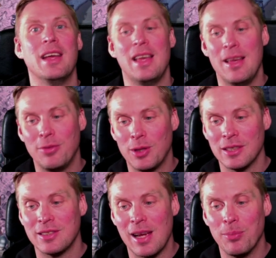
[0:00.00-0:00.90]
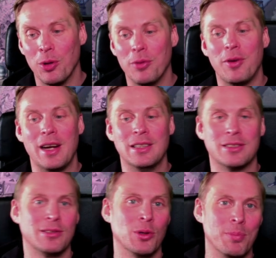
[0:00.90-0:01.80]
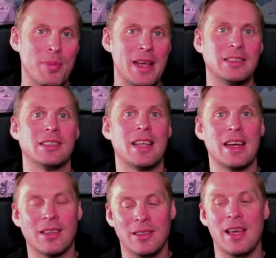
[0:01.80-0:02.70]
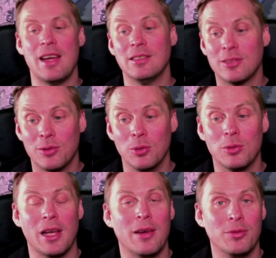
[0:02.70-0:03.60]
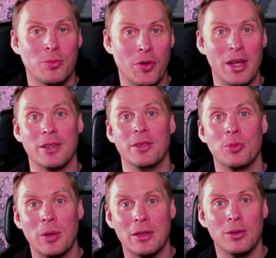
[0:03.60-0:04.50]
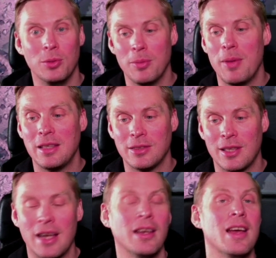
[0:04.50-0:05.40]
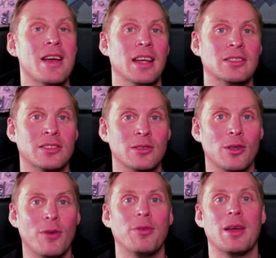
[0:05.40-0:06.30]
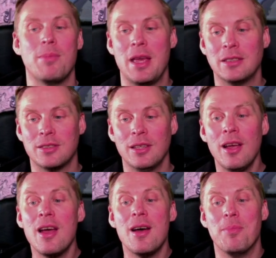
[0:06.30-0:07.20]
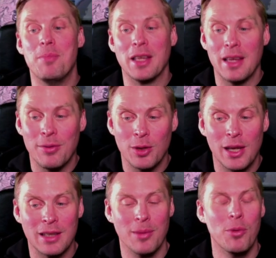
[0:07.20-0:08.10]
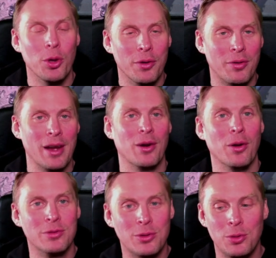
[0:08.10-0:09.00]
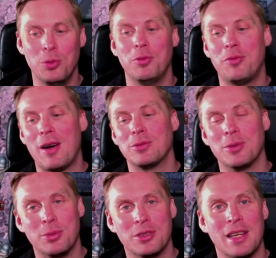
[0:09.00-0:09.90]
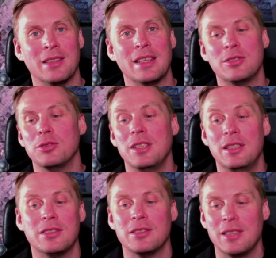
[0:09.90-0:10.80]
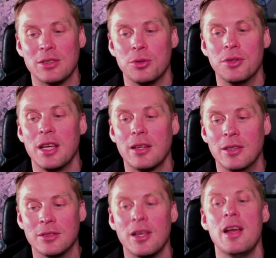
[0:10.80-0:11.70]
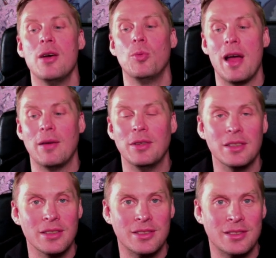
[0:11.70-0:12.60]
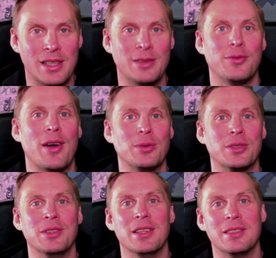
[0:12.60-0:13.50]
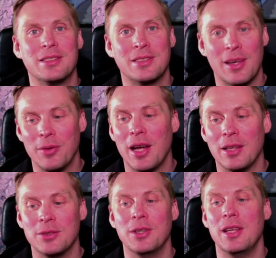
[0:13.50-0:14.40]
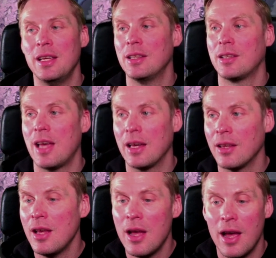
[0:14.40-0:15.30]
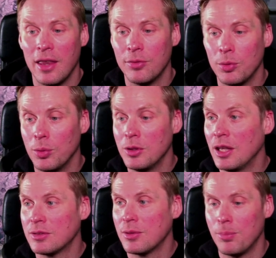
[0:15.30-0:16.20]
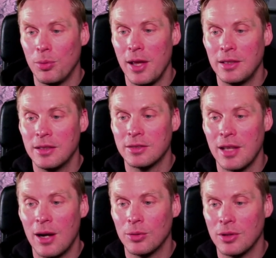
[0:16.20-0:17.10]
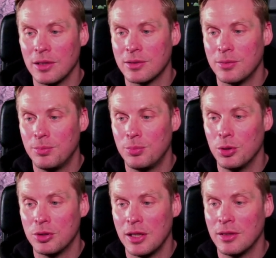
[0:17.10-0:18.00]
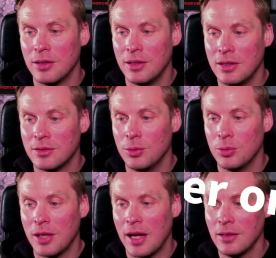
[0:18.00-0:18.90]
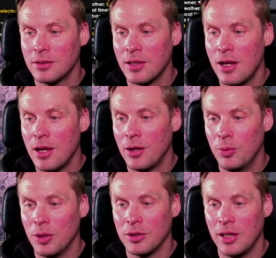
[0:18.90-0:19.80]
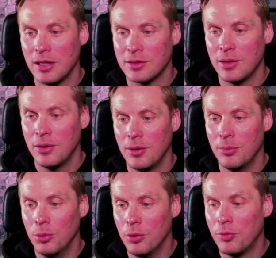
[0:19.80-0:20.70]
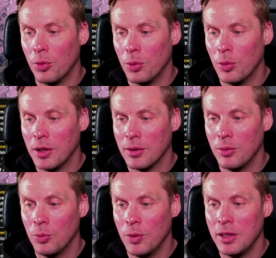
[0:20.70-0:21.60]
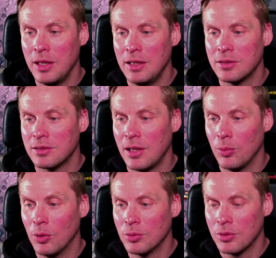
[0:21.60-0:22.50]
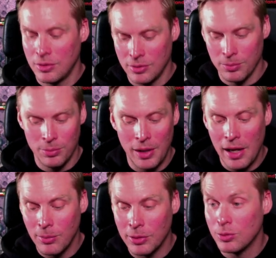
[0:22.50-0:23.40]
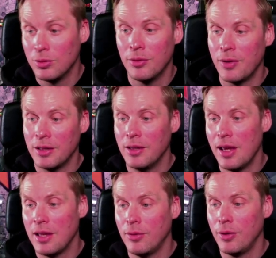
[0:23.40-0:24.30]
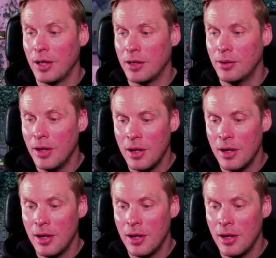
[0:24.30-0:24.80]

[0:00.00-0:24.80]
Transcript: If you can stack modifiers, your base attack, yeah, it's cool to have 322 in base attack. It's nothing amazing. But if you get a modifier of 2000%, as you see, this is just ridiculous. We have 6700 in attack. And if we would just play this out, just push in these 2 tanks, we could just move forward with ease. They won't be able to defend anything here.